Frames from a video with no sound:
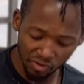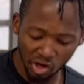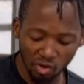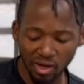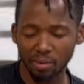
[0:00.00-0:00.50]

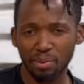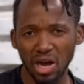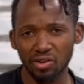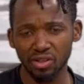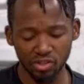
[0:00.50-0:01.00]
not like
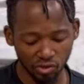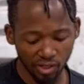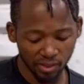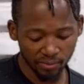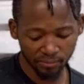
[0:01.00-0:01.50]
powdered
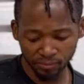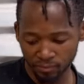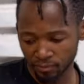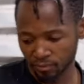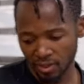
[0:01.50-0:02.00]
sugar.
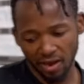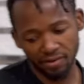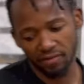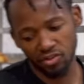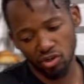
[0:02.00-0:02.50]
I've
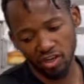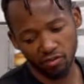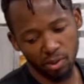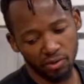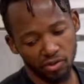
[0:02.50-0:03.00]
never tried a
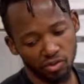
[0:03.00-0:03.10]
powdered